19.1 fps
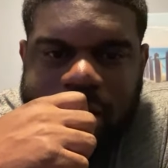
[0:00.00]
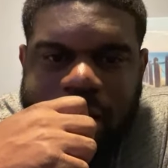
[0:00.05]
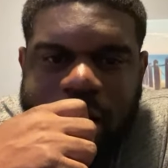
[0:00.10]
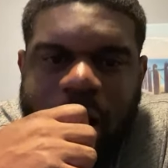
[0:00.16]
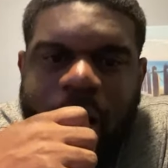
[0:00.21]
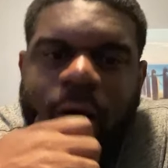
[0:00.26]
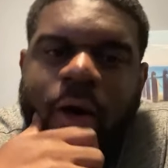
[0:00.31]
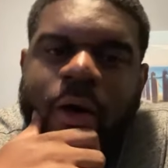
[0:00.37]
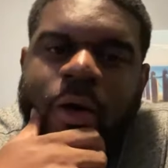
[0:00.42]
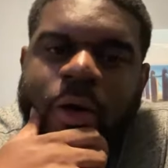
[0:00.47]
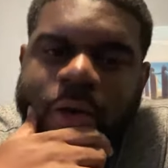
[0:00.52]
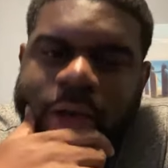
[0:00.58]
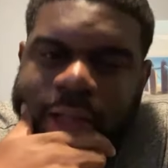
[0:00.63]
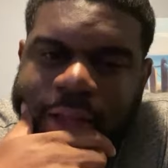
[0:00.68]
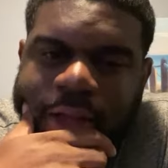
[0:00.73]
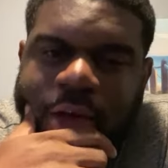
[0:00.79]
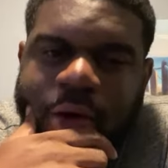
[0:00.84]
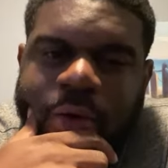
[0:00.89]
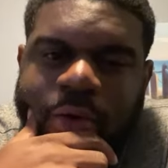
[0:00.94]
Oh, you
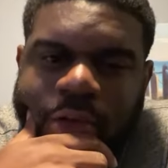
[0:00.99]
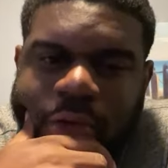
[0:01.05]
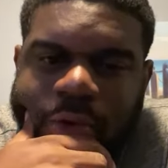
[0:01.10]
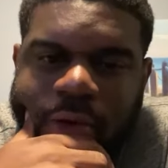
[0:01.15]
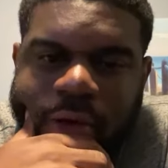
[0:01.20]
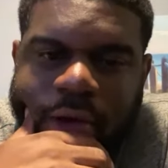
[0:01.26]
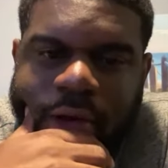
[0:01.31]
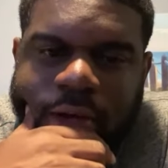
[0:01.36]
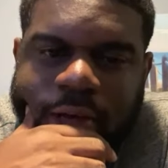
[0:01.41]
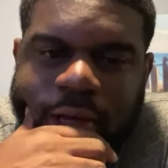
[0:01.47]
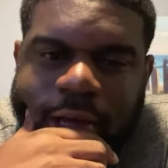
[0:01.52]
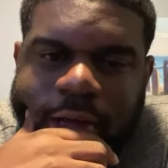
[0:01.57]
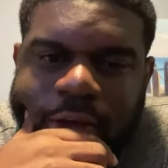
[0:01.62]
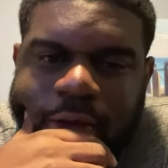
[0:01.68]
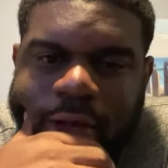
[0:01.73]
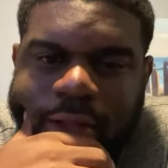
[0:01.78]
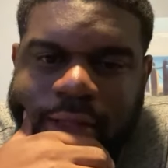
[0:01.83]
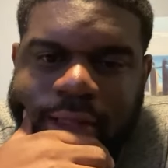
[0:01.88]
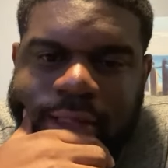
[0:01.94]
have to go. You
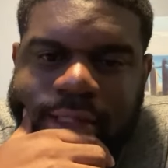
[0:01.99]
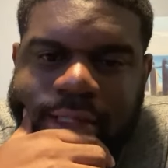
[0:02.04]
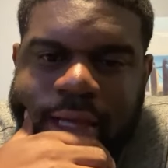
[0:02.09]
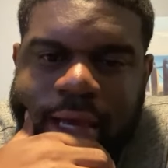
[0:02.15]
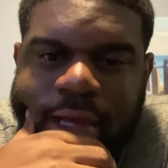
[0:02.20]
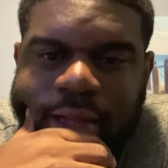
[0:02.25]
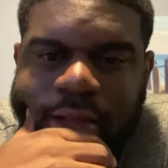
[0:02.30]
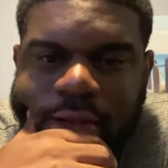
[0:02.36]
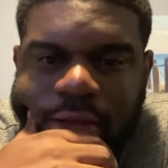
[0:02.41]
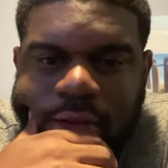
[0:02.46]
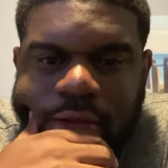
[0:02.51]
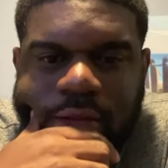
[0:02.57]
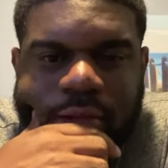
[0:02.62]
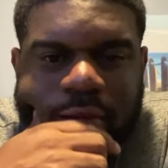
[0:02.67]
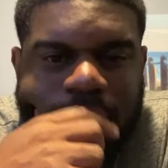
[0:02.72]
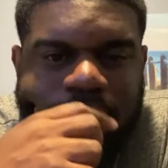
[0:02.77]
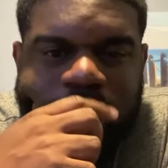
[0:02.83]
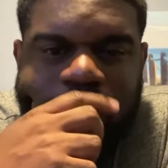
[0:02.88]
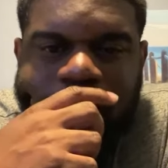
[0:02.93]
have to set
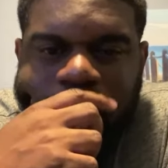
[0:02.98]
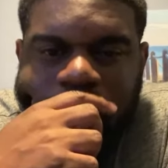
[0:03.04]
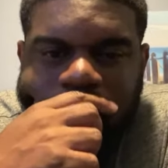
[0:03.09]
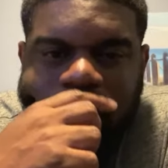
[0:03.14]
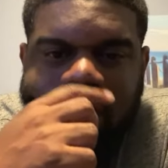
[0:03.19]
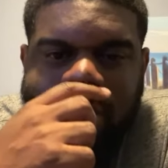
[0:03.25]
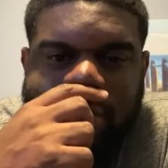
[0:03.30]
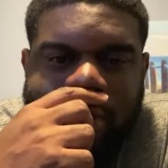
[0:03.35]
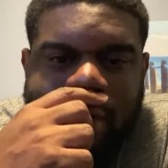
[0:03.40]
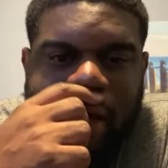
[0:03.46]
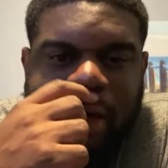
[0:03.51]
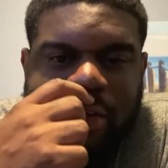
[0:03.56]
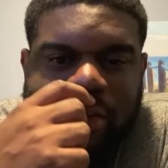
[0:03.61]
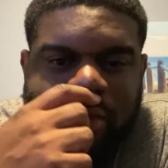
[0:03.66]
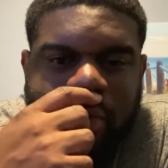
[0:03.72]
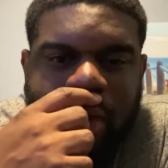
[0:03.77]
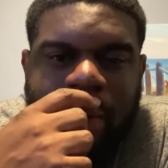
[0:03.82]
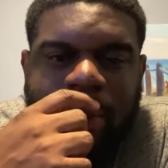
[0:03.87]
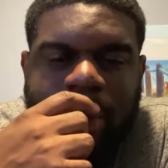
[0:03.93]
your Charles
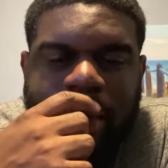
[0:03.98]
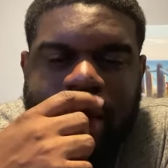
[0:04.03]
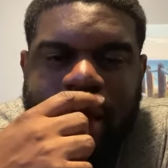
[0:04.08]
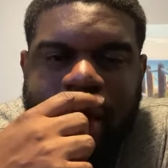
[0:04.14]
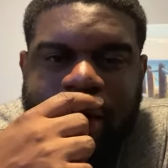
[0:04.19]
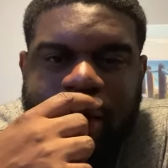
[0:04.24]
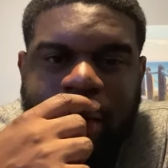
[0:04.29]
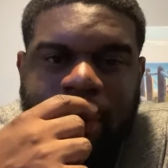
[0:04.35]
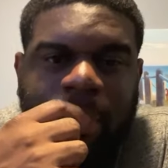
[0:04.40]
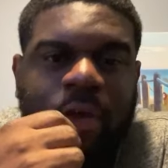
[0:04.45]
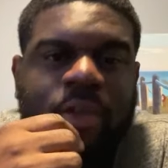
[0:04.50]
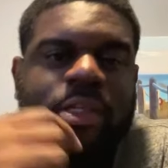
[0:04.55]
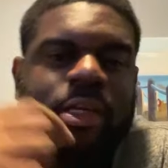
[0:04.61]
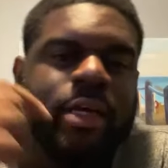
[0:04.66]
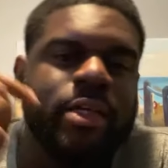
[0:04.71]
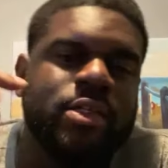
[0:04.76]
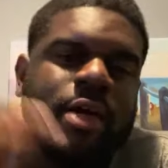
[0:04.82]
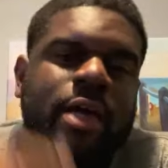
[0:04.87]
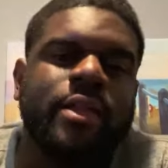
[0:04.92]
Schwab account up.
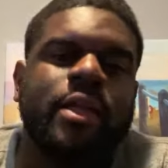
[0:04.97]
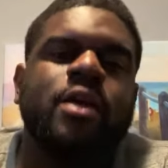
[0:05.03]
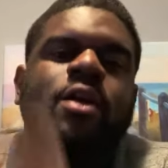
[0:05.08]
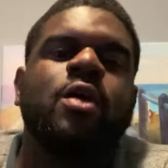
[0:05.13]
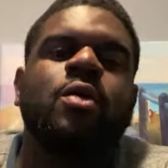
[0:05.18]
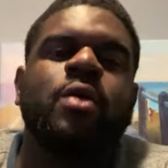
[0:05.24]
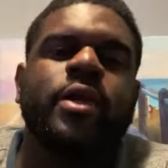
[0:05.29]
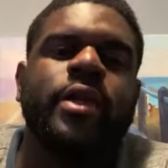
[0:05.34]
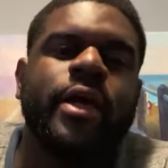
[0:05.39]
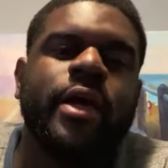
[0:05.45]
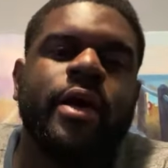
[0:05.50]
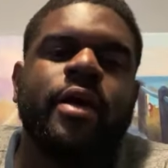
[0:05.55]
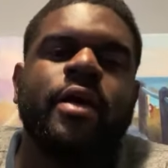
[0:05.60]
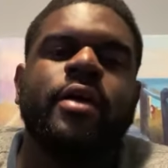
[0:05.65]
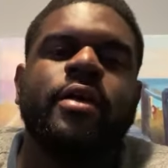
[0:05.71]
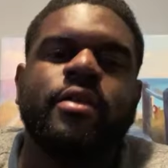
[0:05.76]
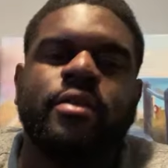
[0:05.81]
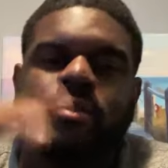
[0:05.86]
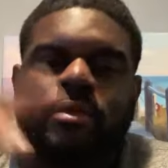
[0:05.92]
Okay, so I have to go in
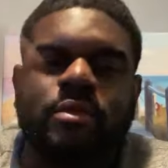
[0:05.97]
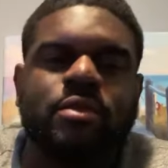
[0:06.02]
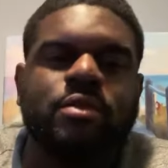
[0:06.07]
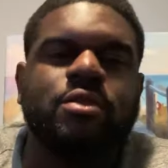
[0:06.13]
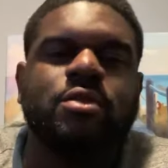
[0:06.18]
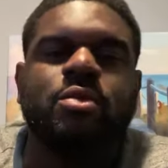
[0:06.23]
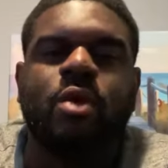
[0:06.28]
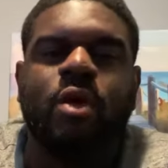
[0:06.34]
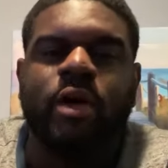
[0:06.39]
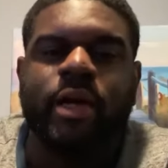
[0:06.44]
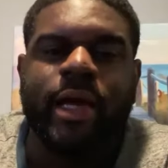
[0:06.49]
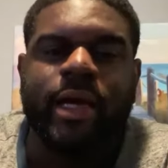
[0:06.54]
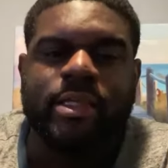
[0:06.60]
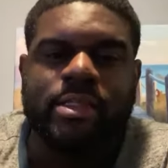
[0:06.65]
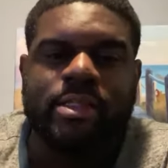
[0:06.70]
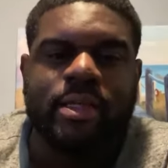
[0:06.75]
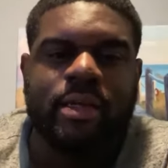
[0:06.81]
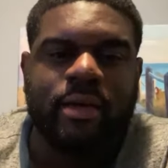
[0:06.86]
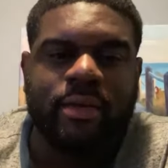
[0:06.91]
there and do all that
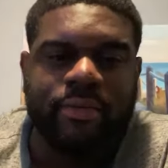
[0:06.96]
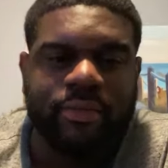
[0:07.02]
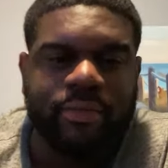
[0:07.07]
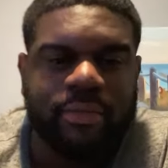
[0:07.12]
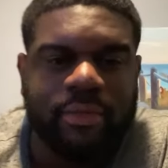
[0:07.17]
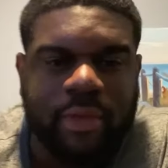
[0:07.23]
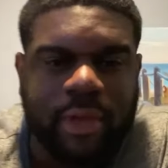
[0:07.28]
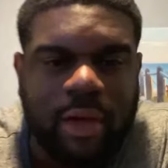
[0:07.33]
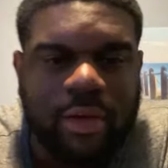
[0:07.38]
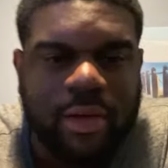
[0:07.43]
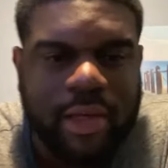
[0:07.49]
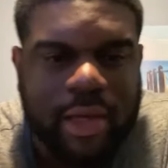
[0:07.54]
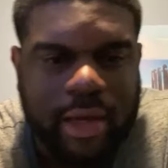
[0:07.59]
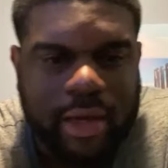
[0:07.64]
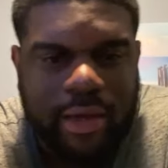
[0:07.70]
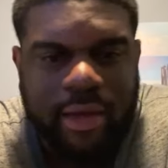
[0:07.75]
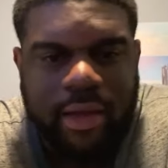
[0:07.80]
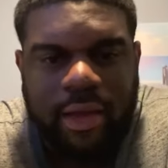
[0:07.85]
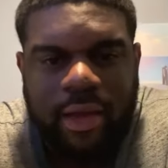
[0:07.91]
stuff.
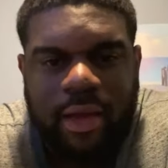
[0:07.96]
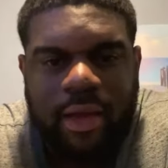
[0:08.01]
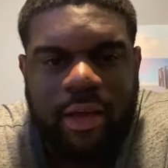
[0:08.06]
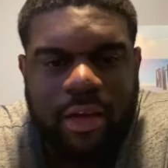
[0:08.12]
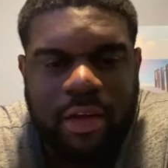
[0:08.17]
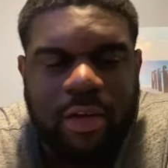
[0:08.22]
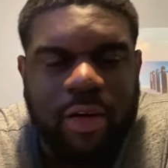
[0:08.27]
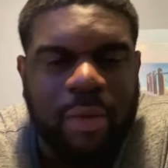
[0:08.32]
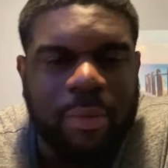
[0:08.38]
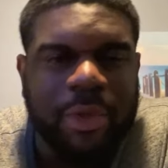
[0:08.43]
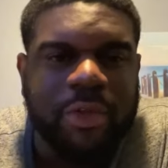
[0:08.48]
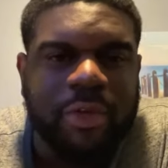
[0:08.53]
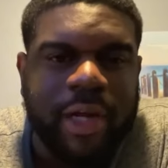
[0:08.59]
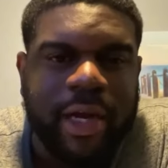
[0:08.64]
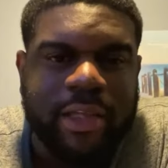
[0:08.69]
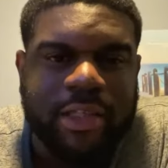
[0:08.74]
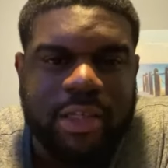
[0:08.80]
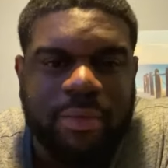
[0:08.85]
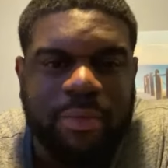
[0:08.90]
Okay. I'm gonna do
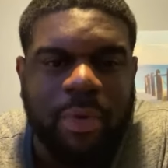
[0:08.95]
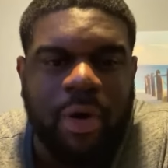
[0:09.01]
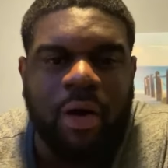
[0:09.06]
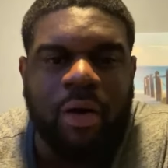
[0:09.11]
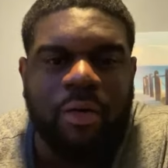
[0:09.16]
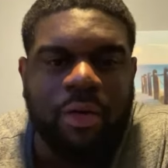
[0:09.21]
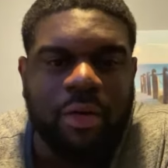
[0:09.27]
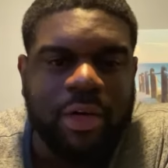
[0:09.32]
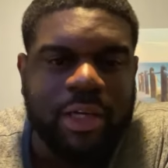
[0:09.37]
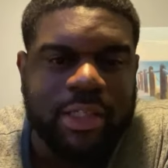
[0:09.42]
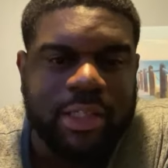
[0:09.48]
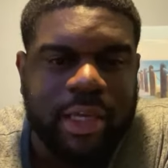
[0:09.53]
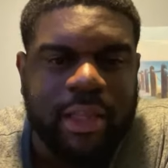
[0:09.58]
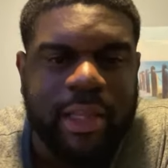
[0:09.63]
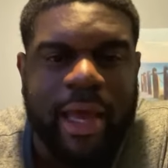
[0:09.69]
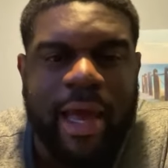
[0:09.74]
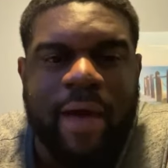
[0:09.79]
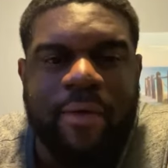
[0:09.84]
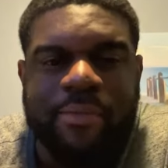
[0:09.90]
that tomorrow because
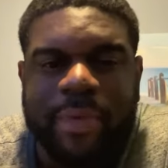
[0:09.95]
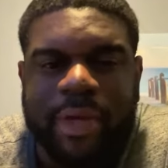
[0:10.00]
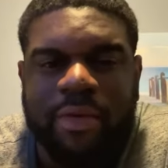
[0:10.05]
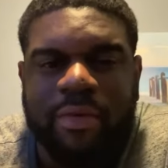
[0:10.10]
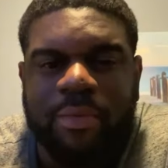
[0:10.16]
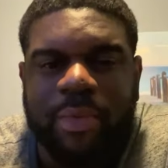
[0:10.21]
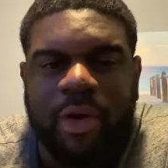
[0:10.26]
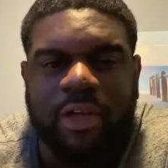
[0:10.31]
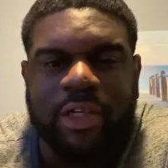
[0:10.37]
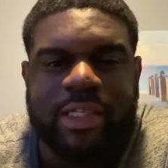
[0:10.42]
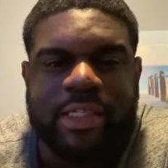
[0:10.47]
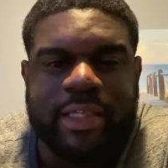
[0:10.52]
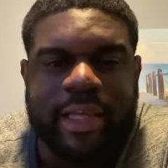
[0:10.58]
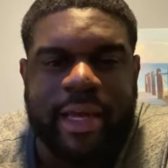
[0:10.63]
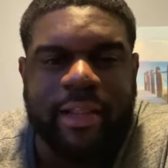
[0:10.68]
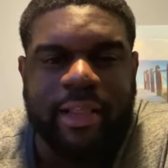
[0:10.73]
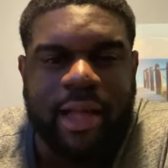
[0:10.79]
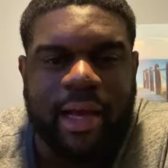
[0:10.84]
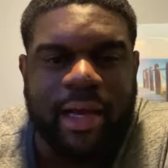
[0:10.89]
they haven't given me all these
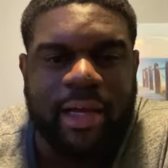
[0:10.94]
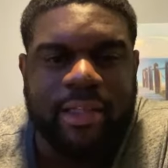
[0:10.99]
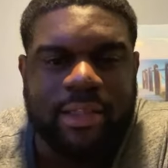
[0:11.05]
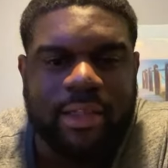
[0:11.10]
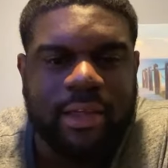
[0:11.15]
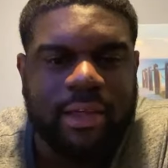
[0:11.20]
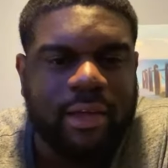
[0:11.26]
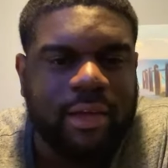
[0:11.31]
deadlines.